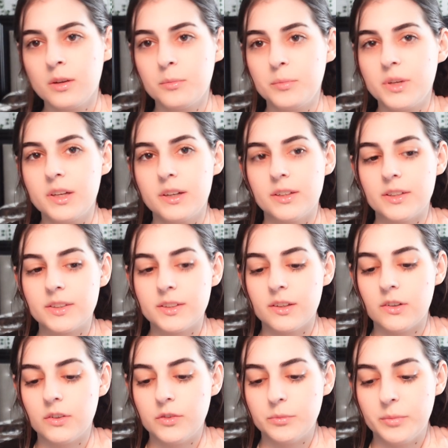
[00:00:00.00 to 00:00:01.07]
because
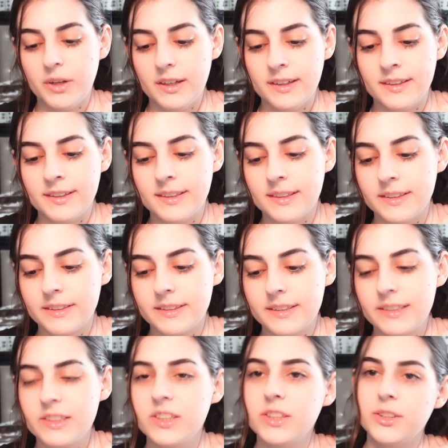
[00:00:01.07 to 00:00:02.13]
of my
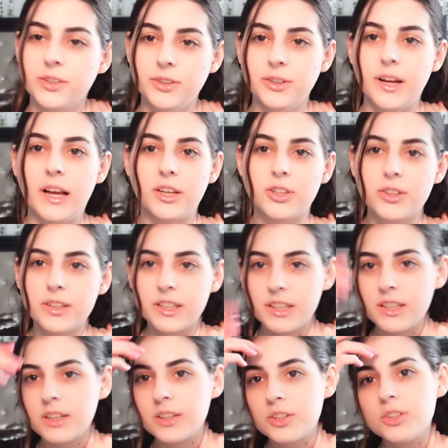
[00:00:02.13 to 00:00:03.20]
sister.
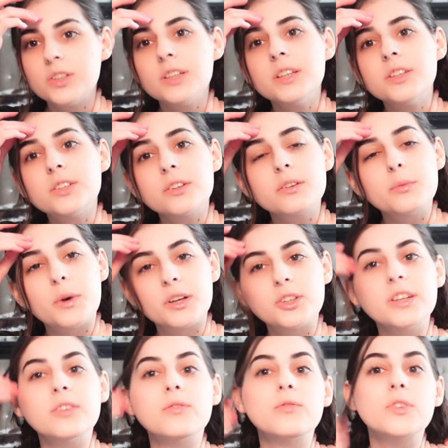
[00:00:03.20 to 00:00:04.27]
Actually, she started
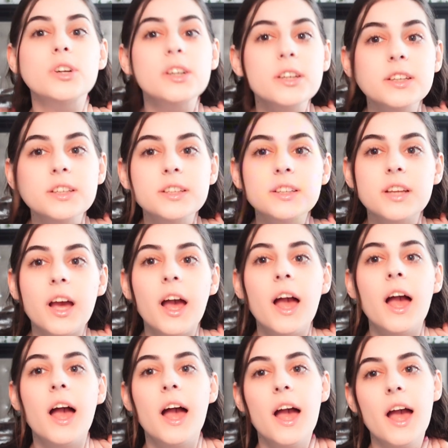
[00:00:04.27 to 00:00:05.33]
watching it first,
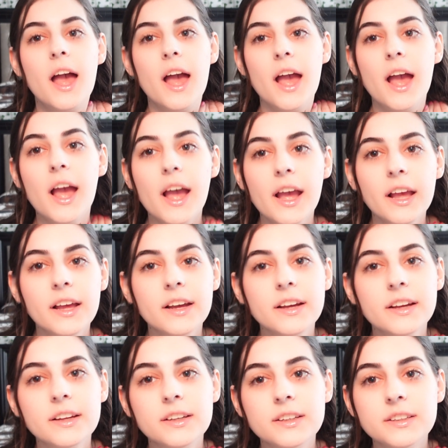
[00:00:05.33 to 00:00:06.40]

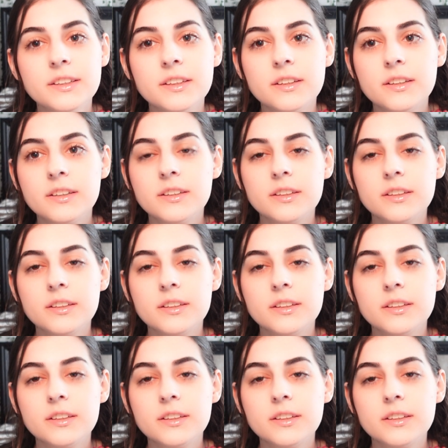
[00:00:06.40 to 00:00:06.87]
and